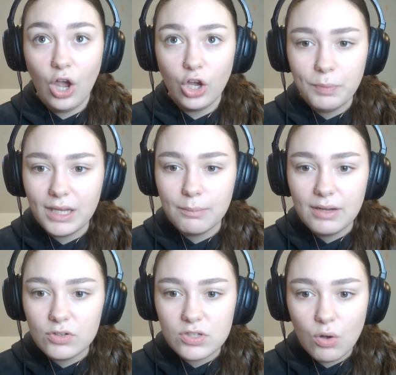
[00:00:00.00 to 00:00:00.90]
hope it can
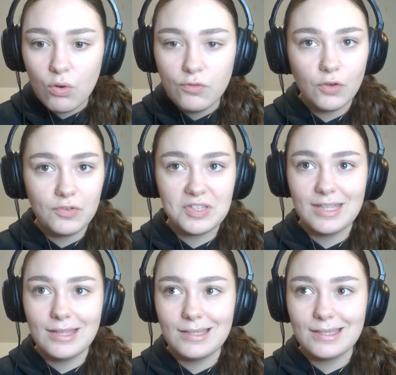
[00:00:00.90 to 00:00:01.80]
be resolved. Obviously,